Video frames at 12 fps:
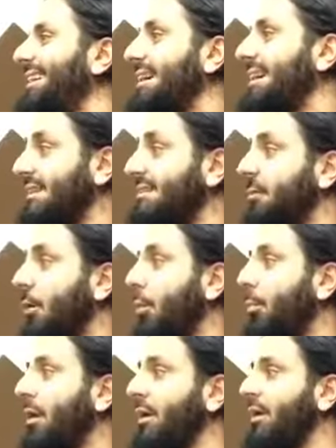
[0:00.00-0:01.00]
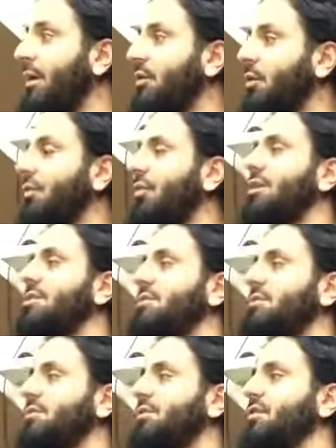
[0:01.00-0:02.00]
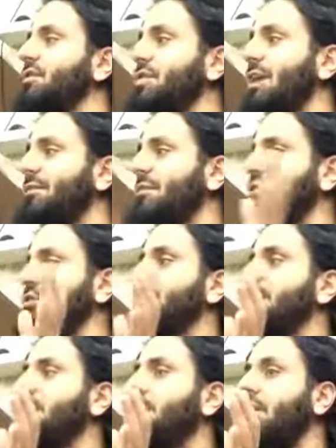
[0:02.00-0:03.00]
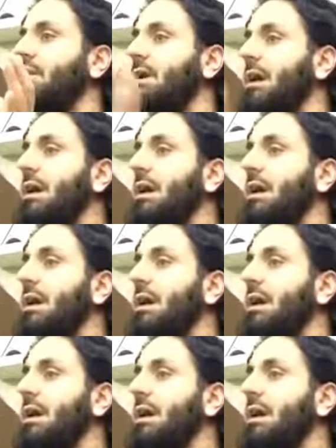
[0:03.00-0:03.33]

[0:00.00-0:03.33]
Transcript: Because that's the whole point here, don't think you're self-sufficient, you have this huge ego.